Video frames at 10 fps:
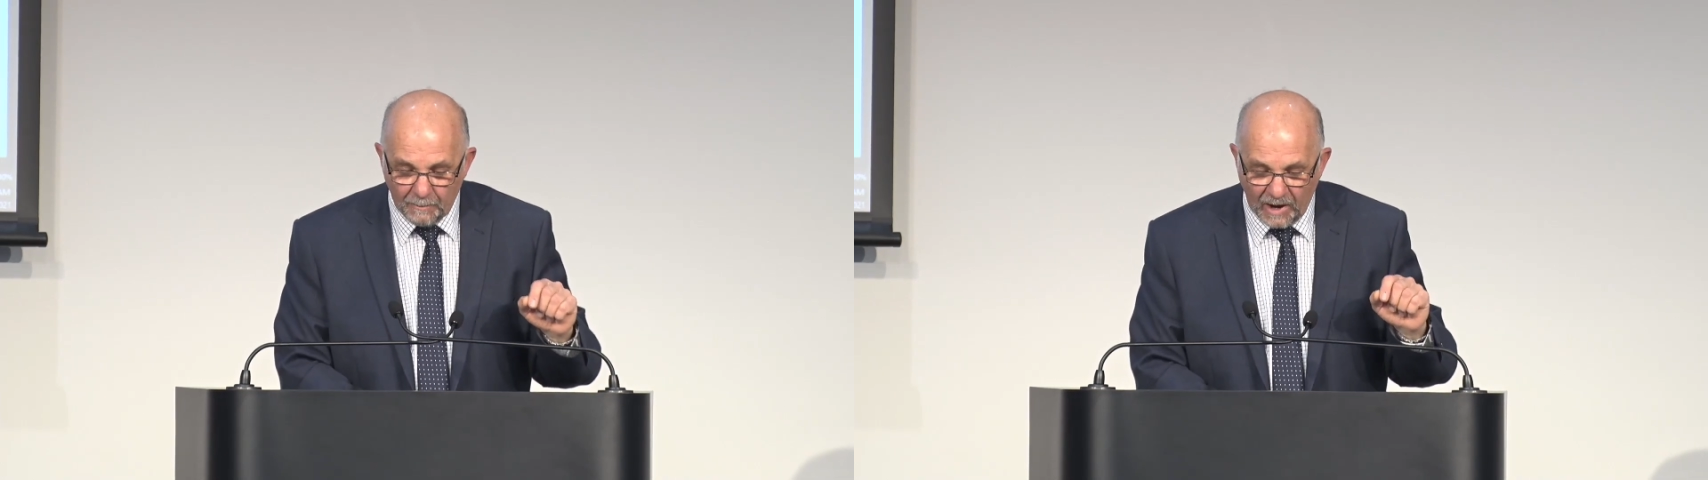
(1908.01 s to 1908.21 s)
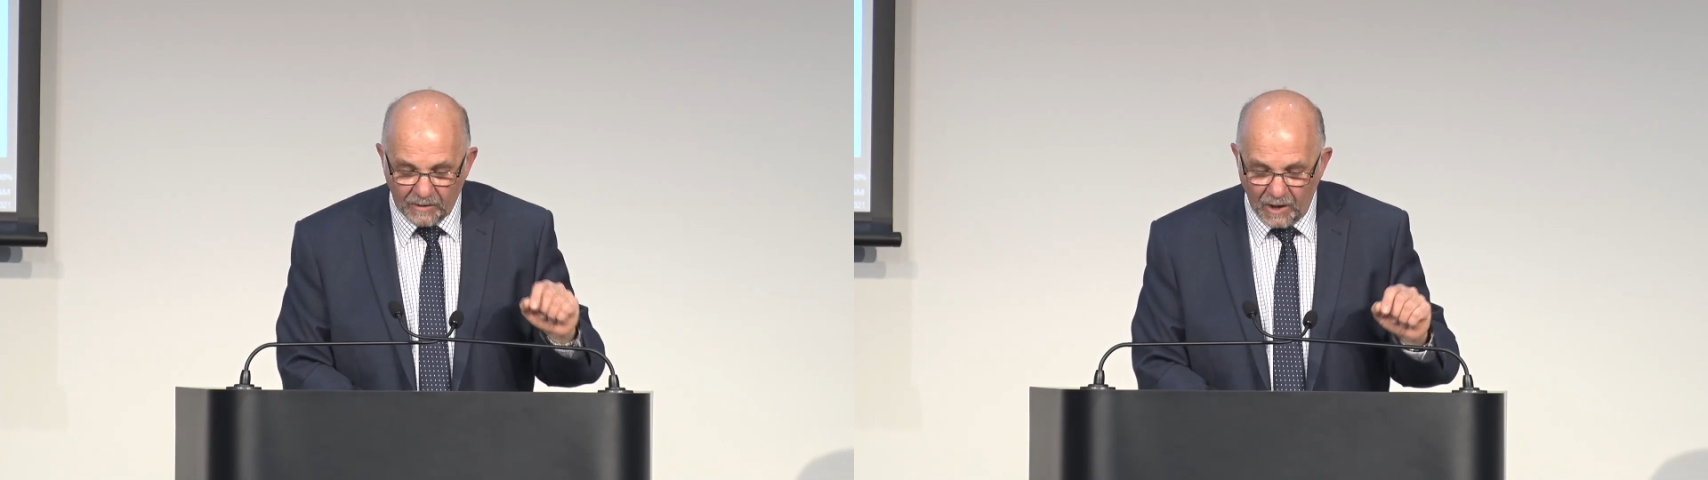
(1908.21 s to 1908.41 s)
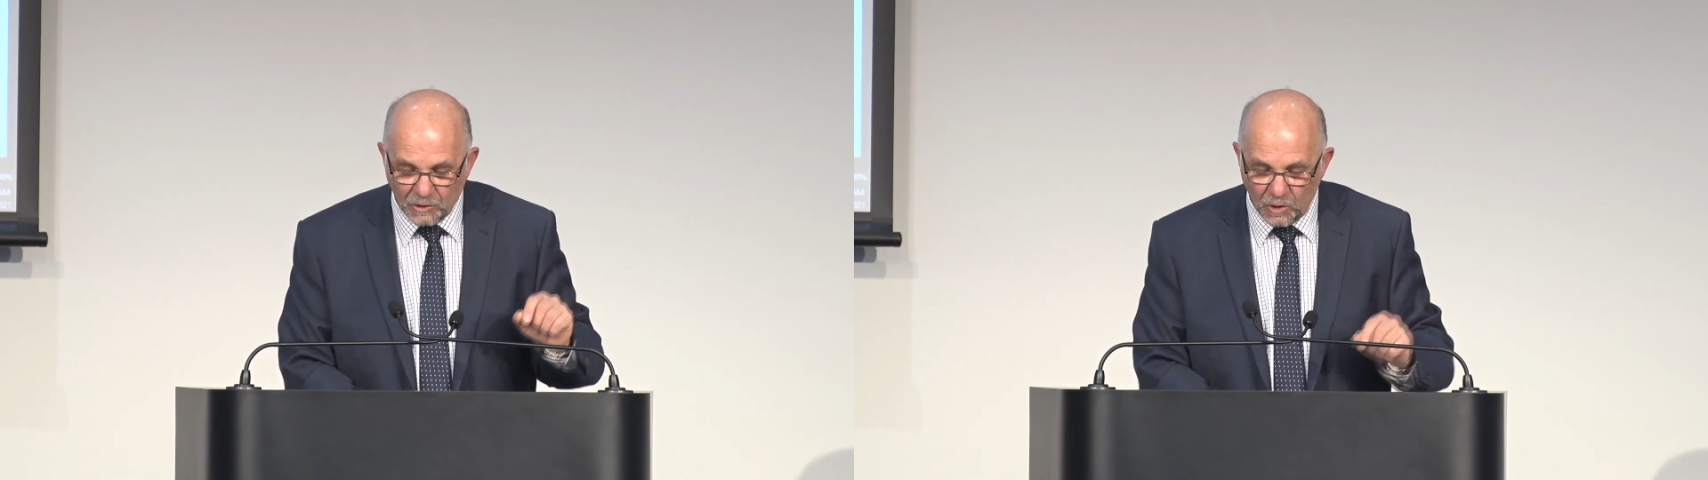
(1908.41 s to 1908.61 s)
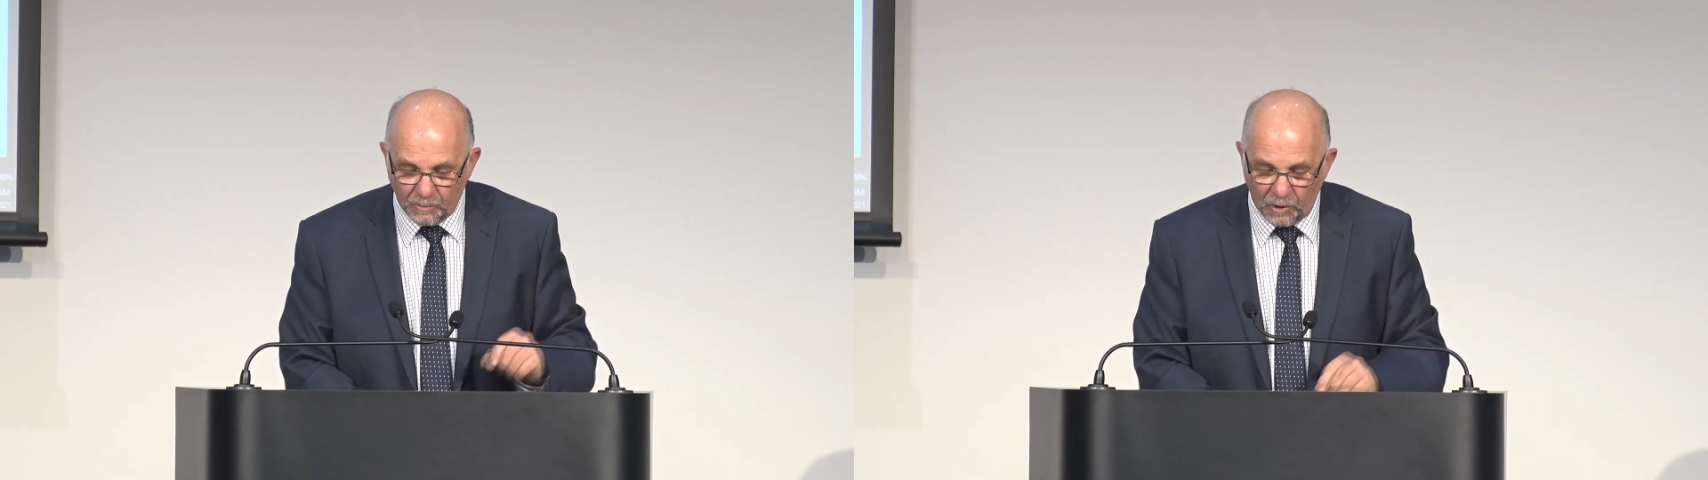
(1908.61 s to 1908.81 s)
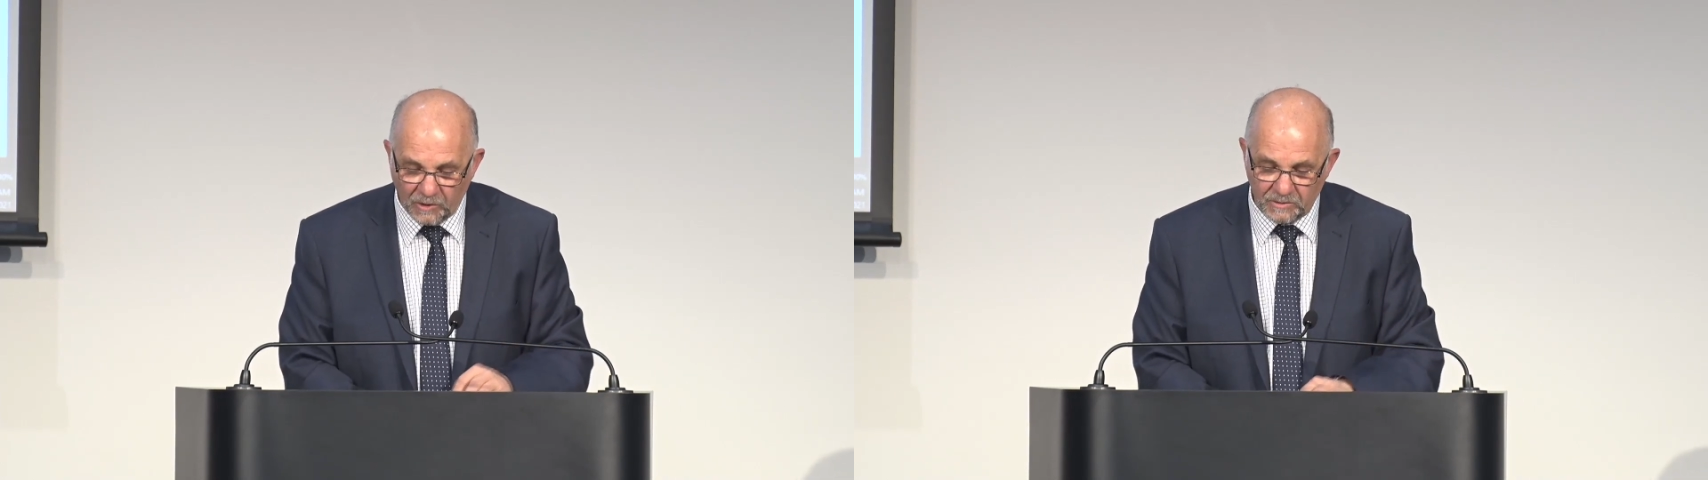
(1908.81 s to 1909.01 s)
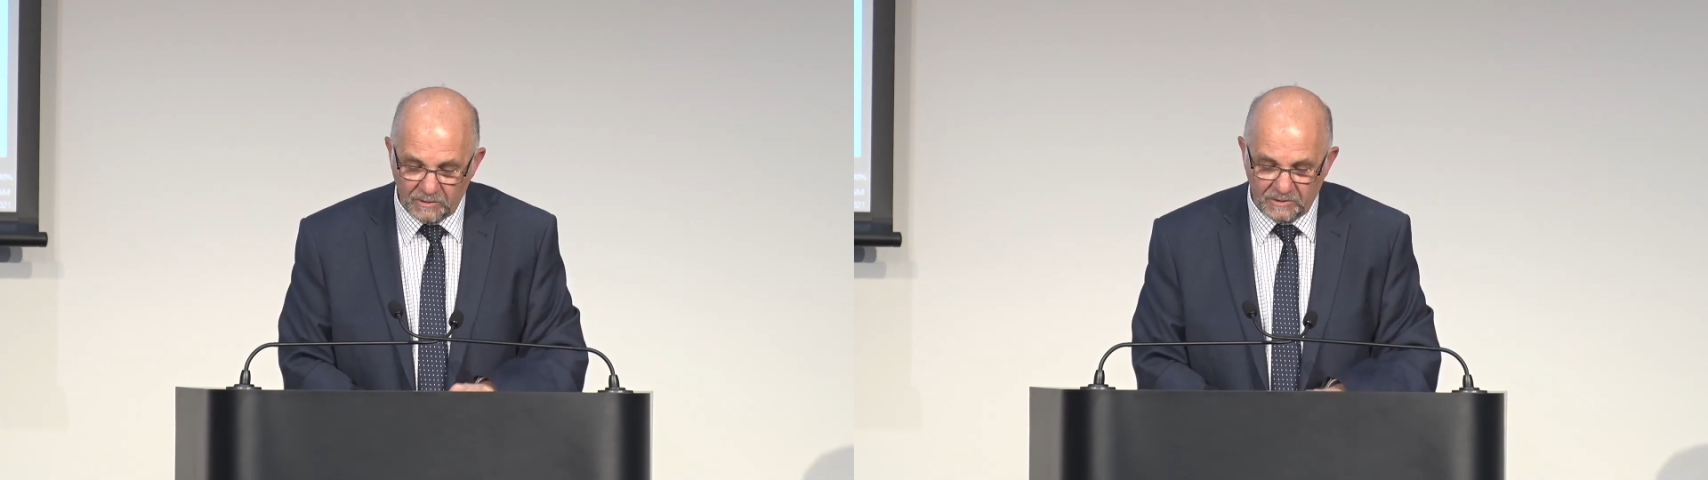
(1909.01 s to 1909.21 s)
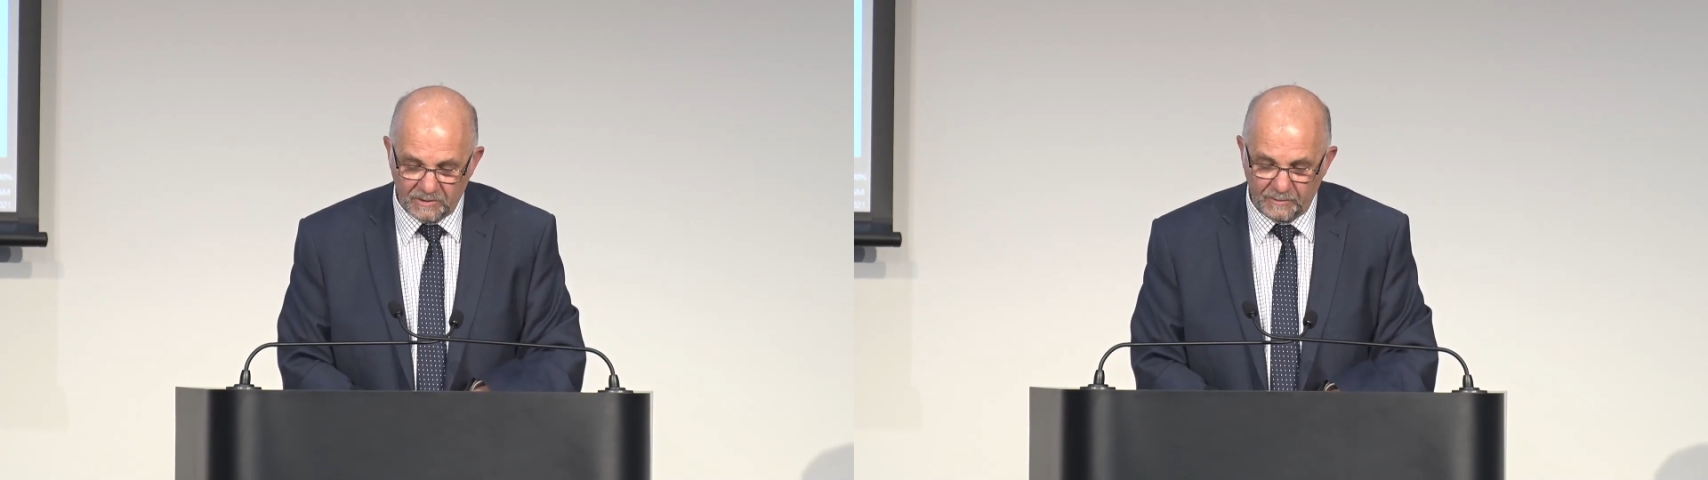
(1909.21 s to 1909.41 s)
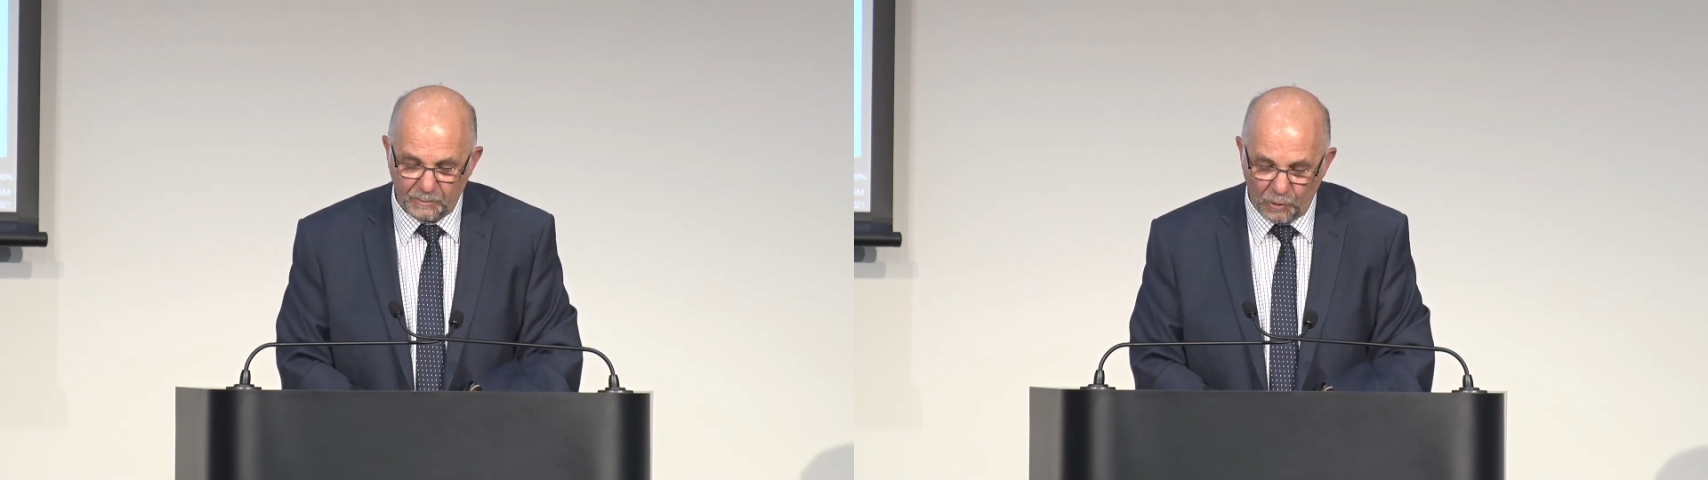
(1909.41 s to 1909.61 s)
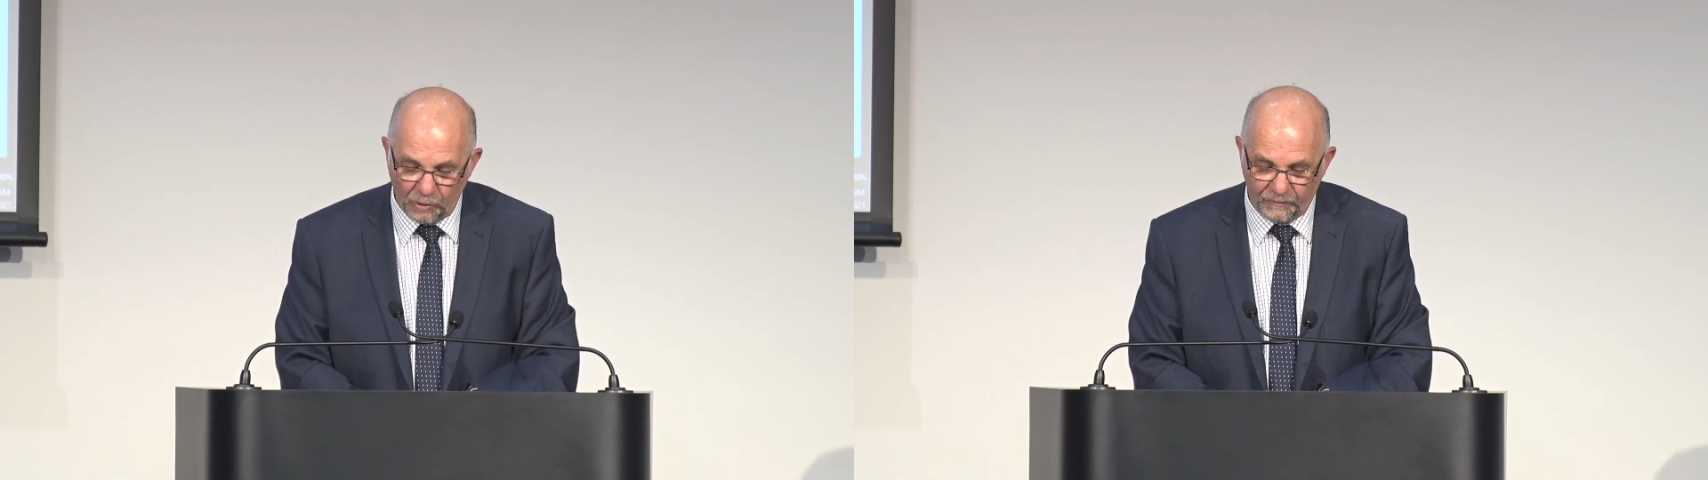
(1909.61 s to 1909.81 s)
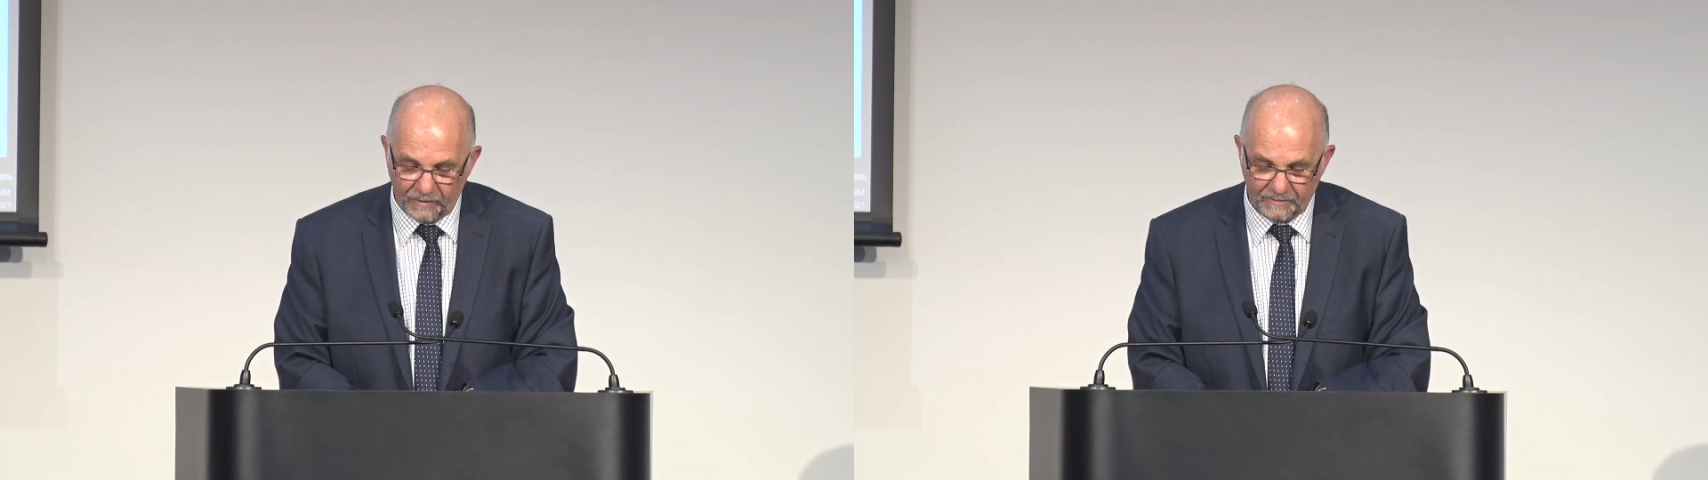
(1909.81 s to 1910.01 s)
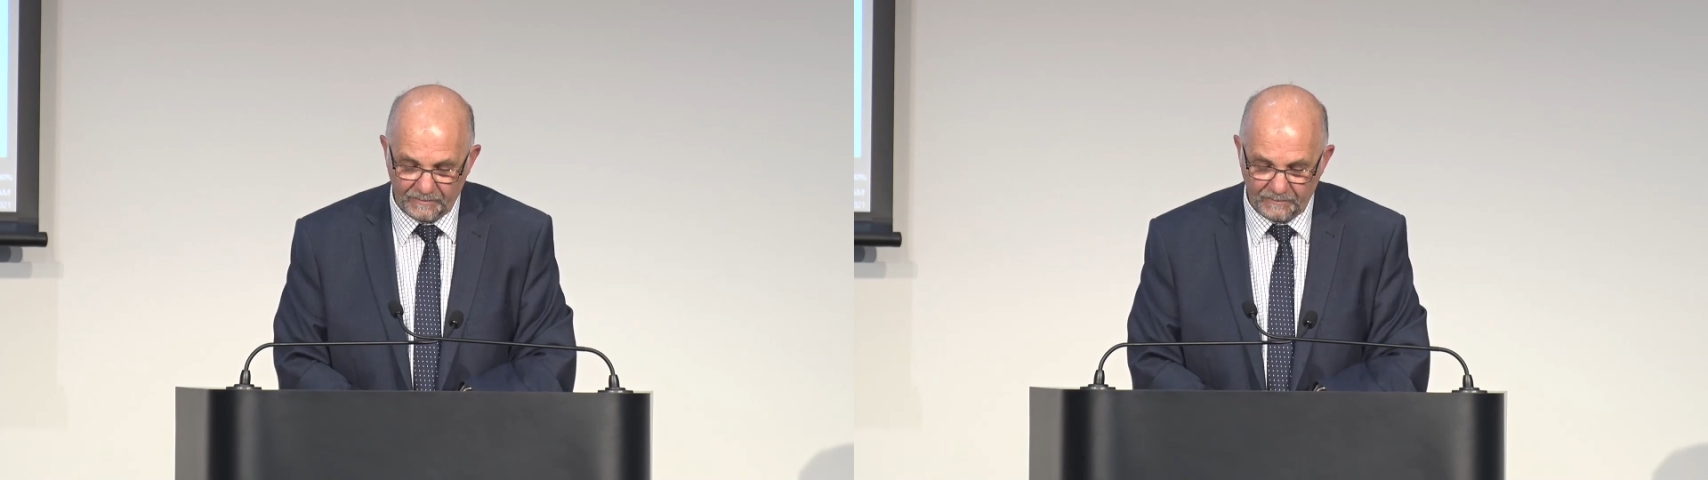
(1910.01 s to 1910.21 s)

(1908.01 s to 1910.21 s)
make those who approach it perfect.